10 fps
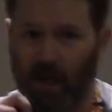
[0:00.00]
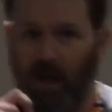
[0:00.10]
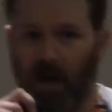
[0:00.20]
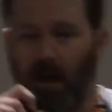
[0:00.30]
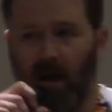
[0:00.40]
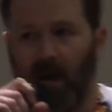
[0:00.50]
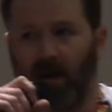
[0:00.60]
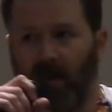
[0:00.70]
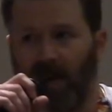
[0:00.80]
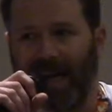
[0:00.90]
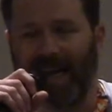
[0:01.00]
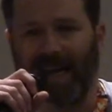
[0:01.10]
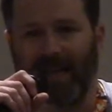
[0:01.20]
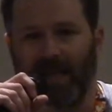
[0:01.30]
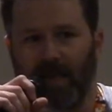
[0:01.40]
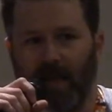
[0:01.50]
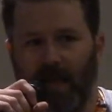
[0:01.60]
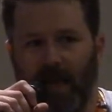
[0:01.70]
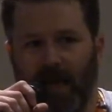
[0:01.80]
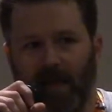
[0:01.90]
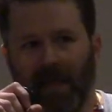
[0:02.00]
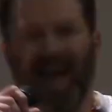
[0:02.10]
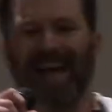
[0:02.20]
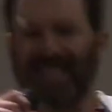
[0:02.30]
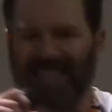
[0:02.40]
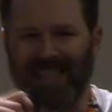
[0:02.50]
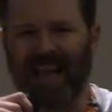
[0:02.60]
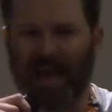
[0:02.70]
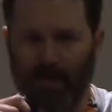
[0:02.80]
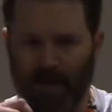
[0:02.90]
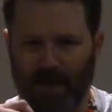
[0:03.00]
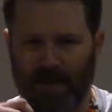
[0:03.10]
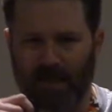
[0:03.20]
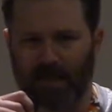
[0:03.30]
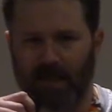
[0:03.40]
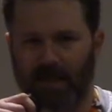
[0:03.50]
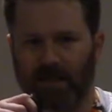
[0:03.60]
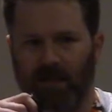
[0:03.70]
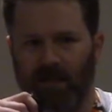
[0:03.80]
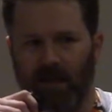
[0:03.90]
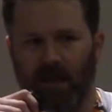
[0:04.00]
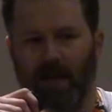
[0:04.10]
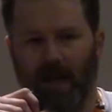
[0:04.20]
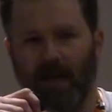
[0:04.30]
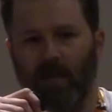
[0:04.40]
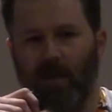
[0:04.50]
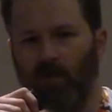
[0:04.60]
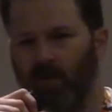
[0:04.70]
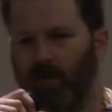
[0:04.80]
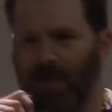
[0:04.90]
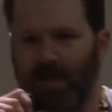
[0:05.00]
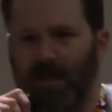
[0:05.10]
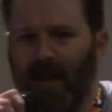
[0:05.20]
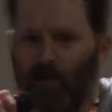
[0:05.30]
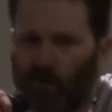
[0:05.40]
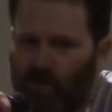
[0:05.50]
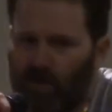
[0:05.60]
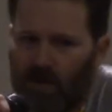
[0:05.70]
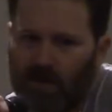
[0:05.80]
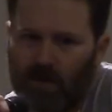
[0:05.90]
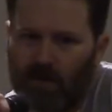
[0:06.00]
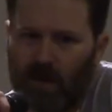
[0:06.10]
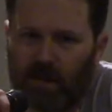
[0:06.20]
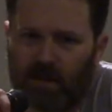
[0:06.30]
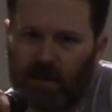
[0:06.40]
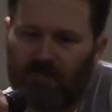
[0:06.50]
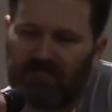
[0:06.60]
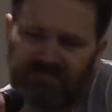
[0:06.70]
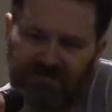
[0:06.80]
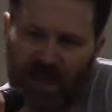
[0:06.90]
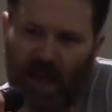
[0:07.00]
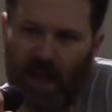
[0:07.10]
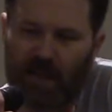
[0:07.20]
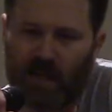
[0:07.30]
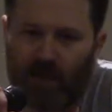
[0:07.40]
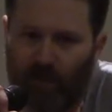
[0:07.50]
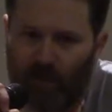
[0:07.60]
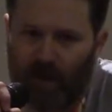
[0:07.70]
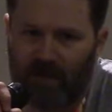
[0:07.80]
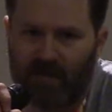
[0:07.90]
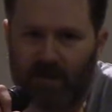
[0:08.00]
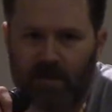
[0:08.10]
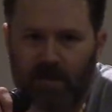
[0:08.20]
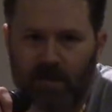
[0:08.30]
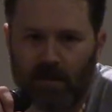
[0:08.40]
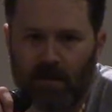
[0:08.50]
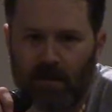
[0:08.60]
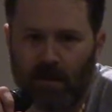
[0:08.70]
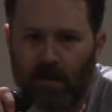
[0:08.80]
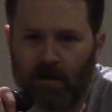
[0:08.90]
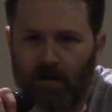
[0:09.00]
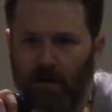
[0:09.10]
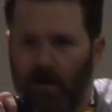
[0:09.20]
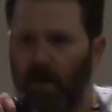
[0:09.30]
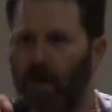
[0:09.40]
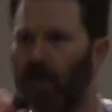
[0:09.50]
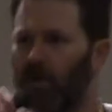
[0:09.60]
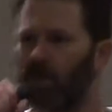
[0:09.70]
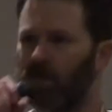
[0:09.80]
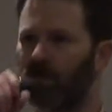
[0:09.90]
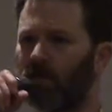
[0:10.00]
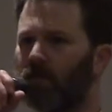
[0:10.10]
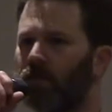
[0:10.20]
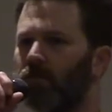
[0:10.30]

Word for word: uh, in a in a line to line basis in an anime, which makes that more fun to direct. So they each have their benefits. You know? All right, what else?